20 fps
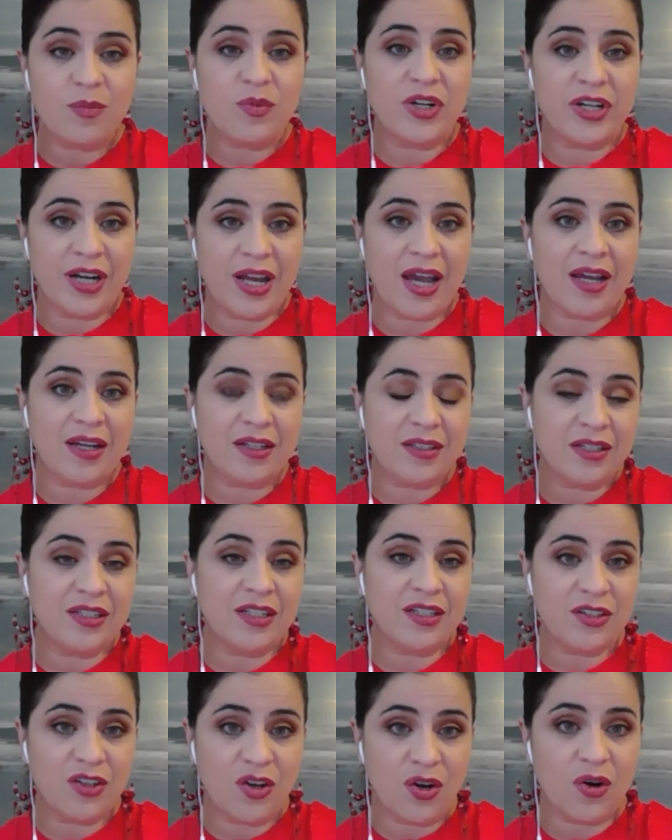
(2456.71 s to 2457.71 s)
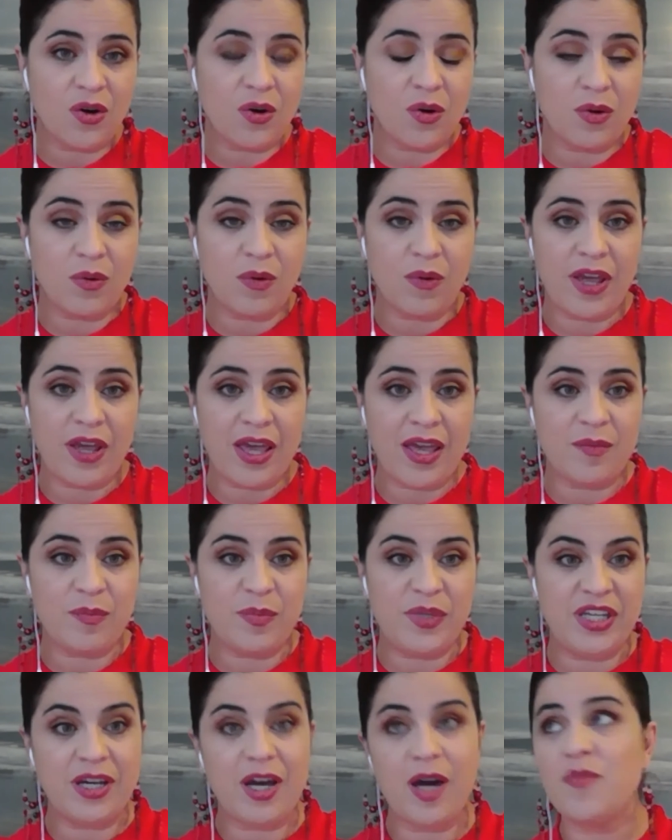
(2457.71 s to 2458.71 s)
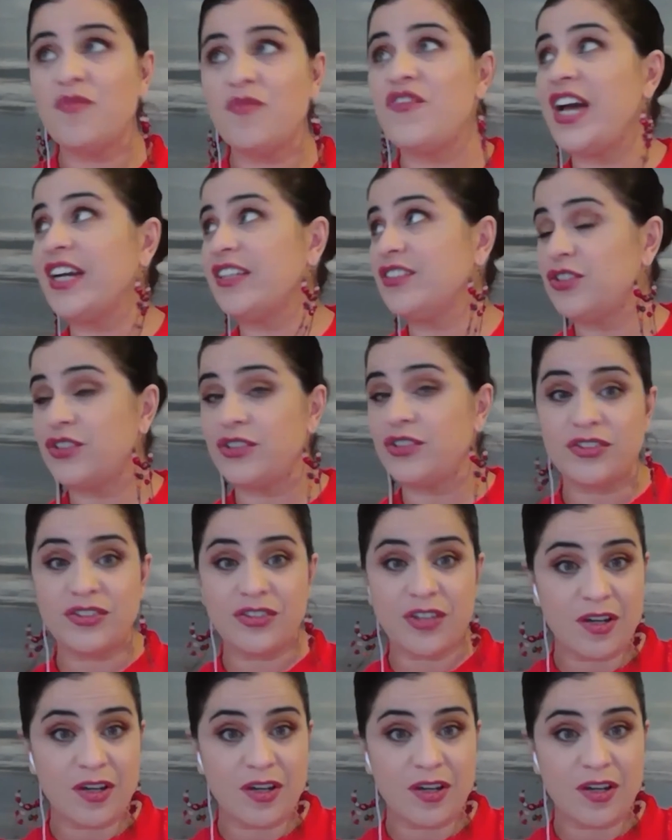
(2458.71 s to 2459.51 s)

We're not gonna go and become vectors